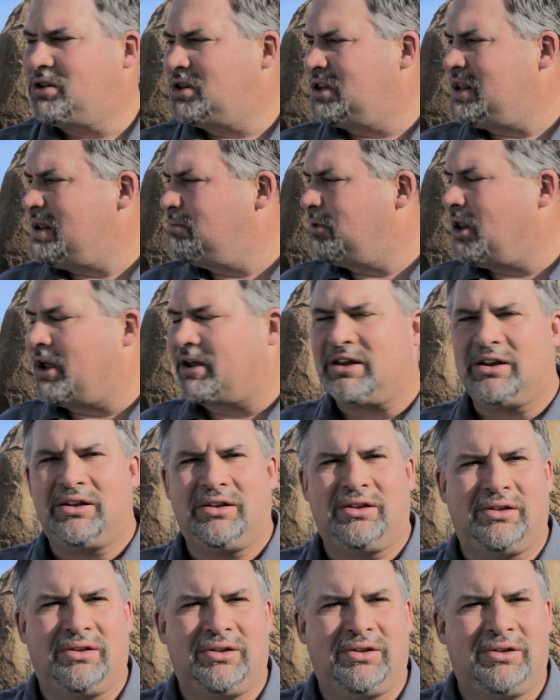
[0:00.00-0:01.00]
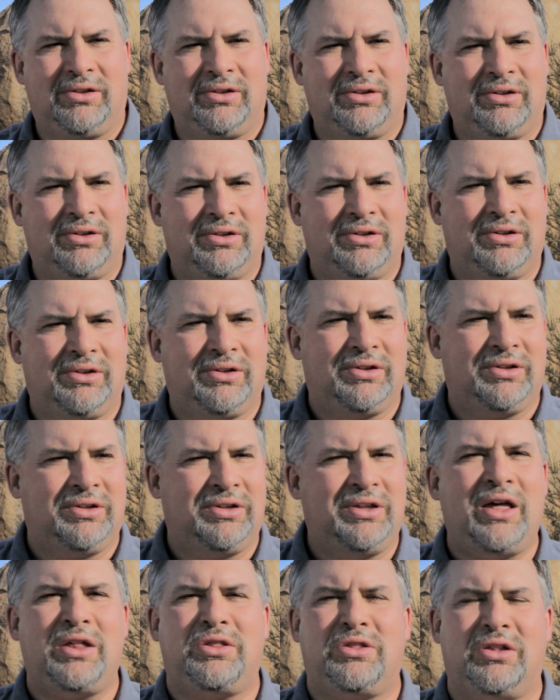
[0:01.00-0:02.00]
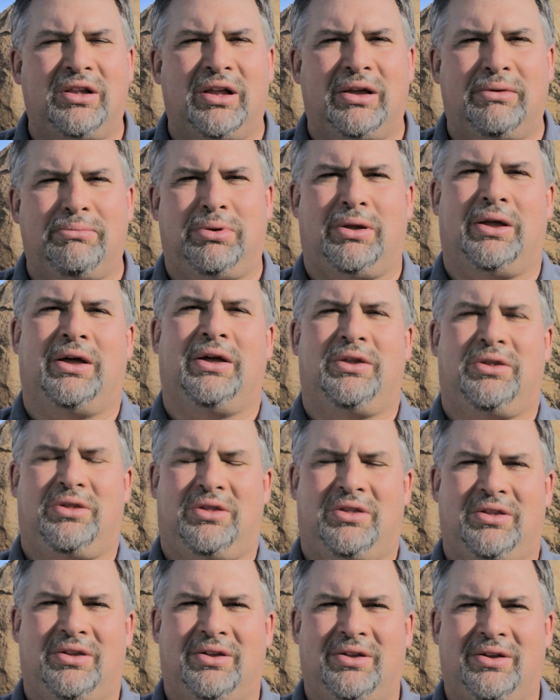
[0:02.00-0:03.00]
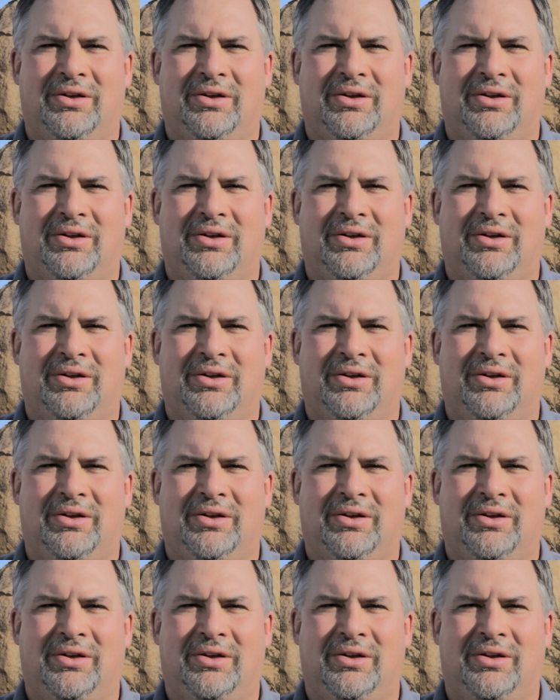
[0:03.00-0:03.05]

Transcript: seemed like a desolate place,